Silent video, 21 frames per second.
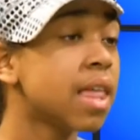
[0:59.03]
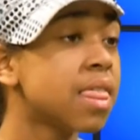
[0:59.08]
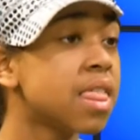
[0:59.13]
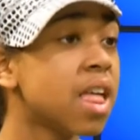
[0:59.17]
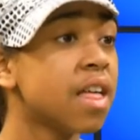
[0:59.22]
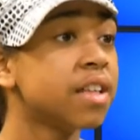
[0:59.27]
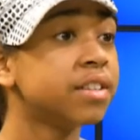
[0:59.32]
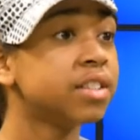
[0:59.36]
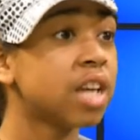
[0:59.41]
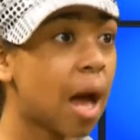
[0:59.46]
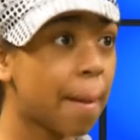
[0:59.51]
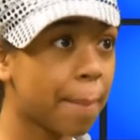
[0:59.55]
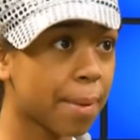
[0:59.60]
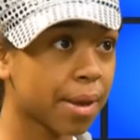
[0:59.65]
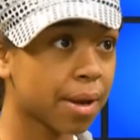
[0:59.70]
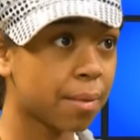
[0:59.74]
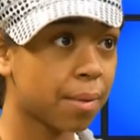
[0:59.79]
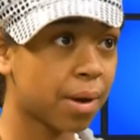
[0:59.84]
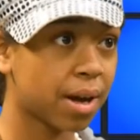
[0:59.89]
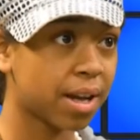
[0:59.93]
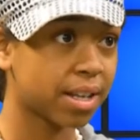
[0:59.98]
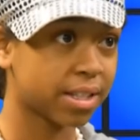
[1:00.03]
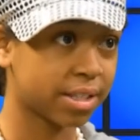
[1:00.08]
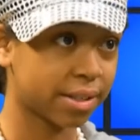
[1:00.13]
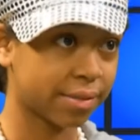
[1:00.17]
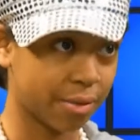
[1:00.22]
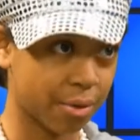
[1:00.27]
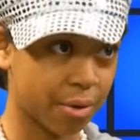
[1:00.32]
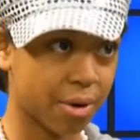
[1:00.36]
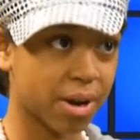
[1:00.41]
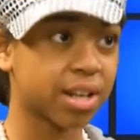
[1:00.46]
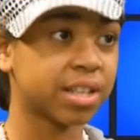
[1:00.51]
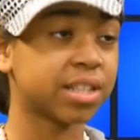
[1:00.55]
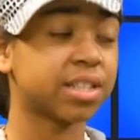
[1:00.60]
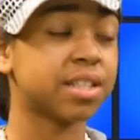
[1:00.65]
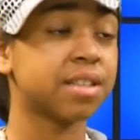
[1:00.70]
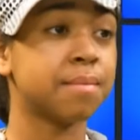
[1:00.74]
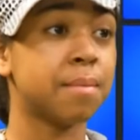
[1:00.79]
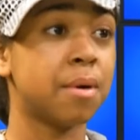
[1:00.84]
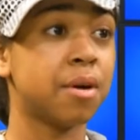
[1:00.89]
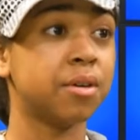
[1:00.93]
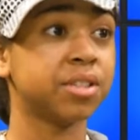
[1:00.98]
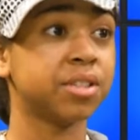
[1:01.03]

The topic was, of course, the most